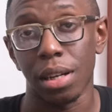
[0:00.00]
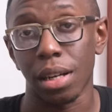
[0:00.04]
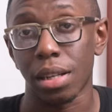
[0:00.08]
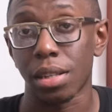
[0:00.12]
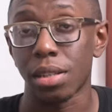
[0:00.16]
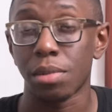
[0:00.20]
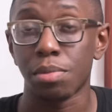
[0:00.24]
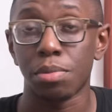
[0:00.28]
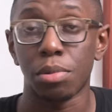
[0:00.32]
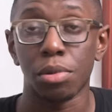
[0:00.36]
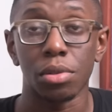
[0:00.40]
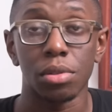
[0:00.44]

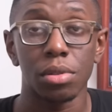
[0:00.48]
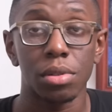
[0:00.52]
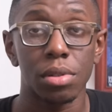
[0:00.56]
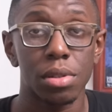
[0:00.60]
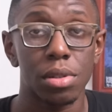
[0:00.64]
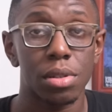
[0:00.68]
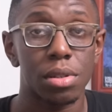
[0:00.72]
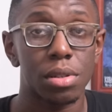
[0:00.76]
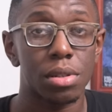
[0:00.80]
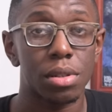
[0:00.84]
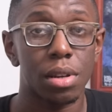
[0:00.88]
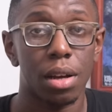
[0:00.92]

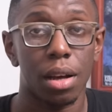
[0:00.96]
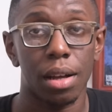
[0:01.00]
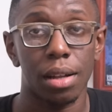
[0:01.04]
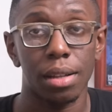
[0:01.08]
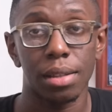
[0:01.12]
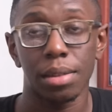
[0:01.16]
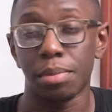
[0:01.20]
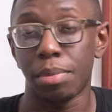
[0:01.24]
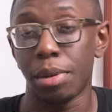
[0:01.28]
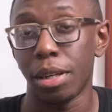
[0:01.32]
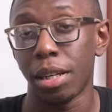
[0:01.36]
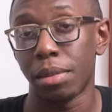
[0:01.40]
expose all
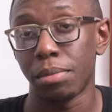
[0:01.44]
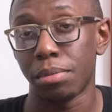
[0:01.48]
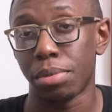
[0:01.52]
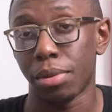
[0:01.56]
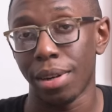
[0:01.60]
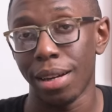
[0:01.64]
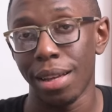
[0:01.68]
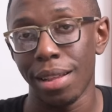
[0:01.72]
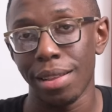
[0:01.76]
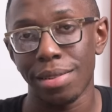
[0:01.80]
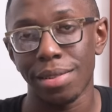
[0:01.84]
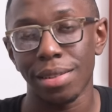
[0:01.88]
the pain
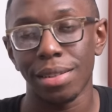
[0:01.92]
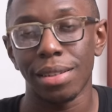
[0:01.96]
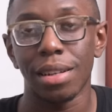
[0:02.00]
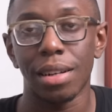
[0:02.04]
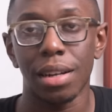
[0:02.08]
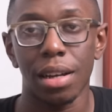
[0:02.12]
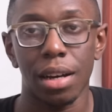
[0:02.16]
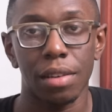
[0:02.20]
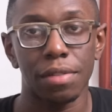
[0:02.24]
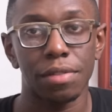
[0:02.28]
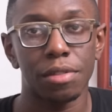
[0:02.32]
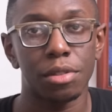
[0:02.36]
points, and then
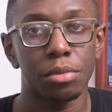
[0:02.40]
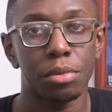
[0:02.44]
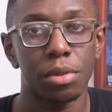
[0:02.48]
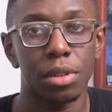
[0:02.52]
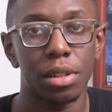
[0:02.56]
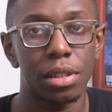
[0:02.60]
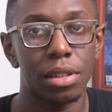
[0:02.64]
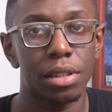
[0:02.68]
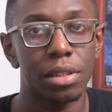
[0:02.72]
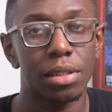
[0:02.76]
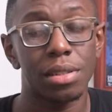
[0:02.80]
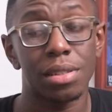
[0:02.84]

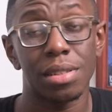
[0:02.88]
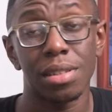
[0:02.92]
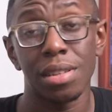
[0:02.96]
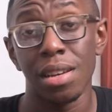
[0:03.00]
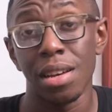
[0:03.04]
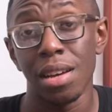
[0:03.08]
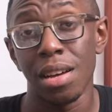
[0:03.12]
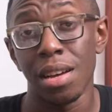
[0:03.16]
afterwards,